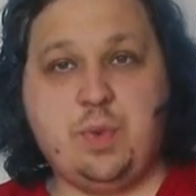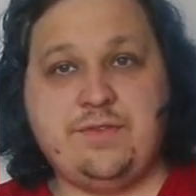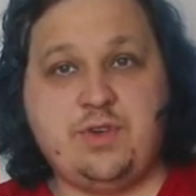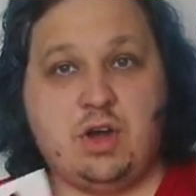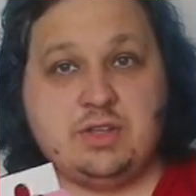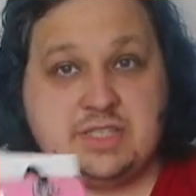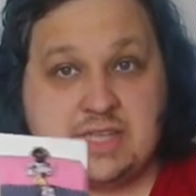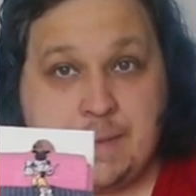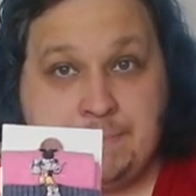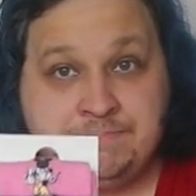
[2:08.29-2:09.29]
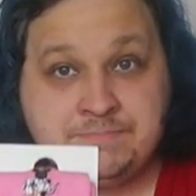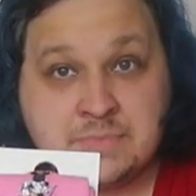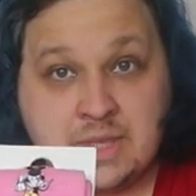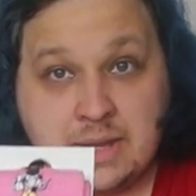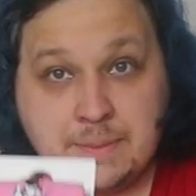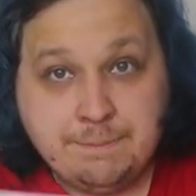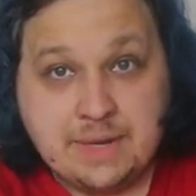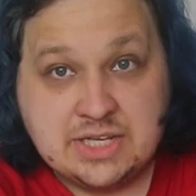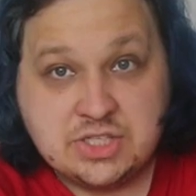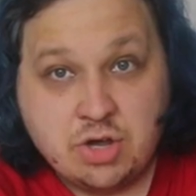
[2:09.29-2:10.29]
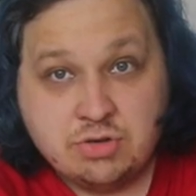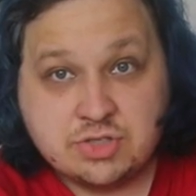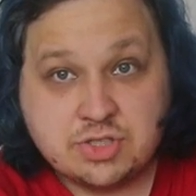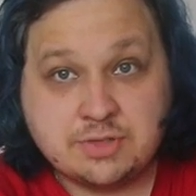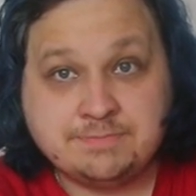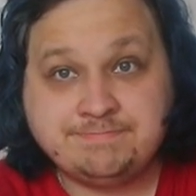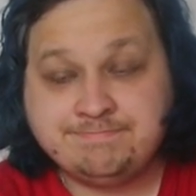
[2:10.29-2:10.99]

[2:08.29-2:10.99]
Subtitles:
we've got some mini socks.